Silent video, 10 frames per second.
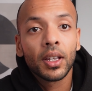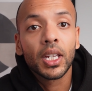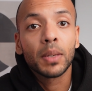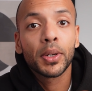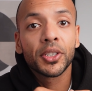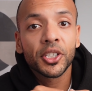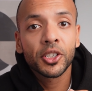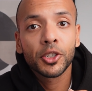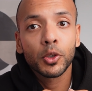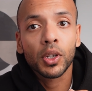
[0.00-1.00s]
It
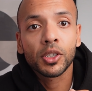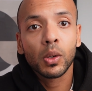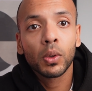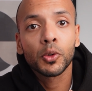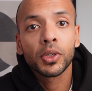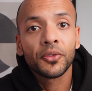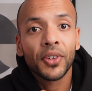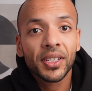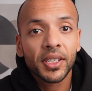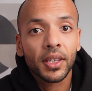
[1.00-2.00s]
positions you as someone who's
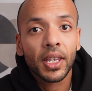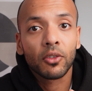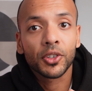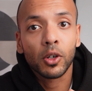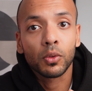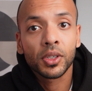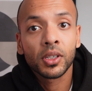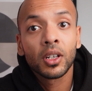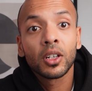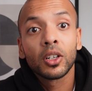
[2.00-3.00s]
invested in their results,
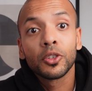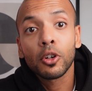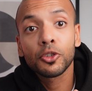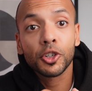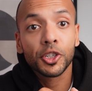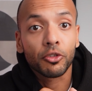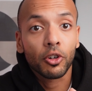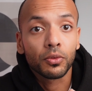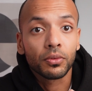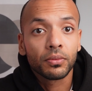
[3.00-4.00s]
not just your
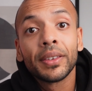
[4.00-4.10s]
own.